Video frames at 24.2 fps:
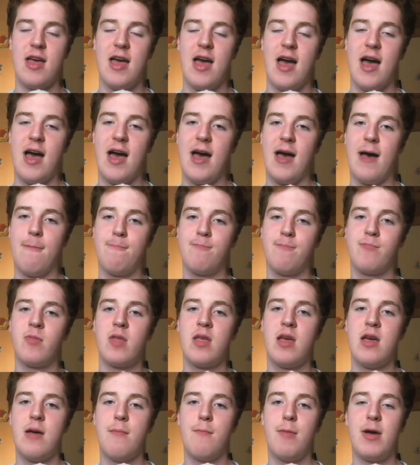But
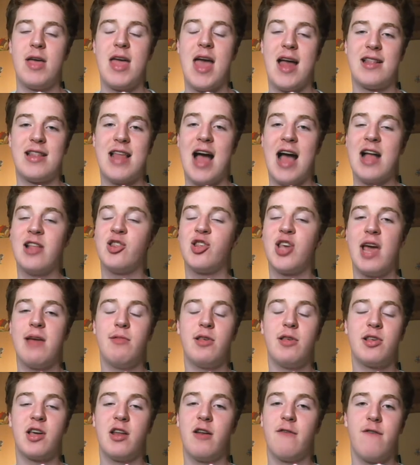yeah, Dan James is
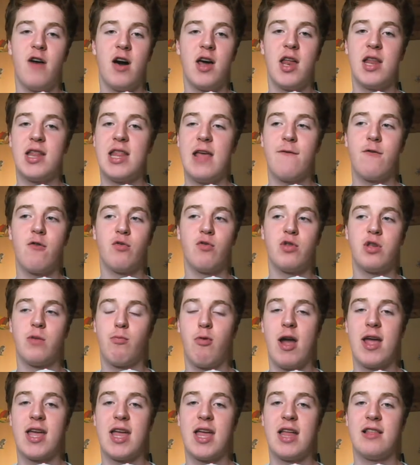going to find it difficult to
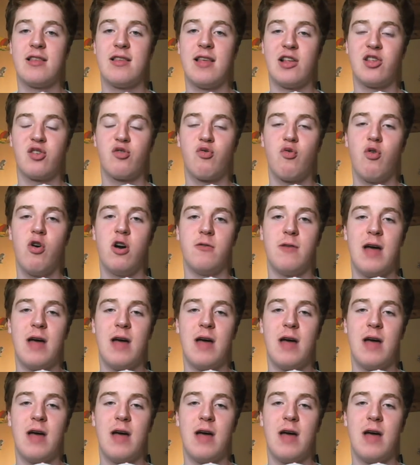break into that squad.